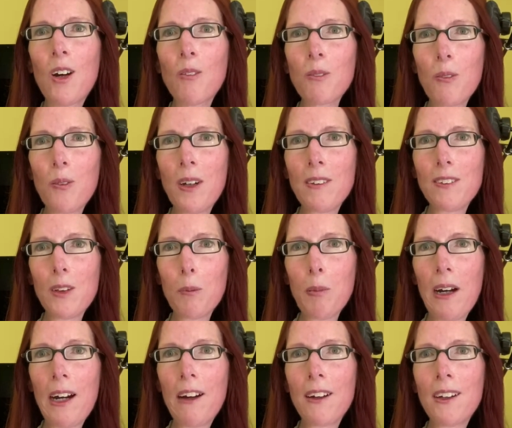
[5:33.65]
Went to the
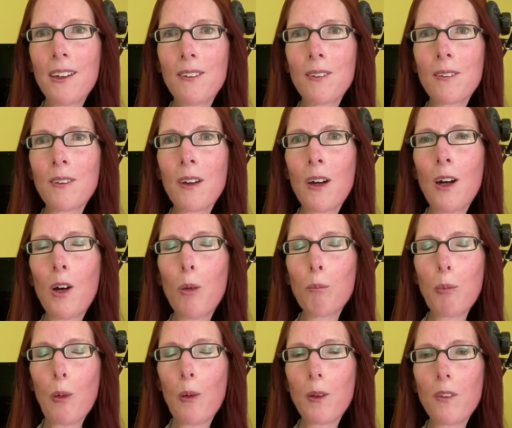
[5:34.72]
bar and
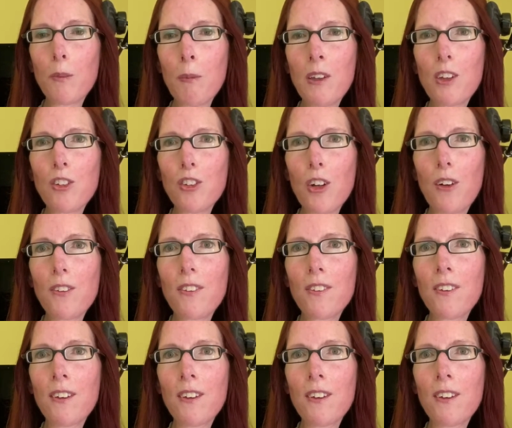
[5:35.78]
bought as many shots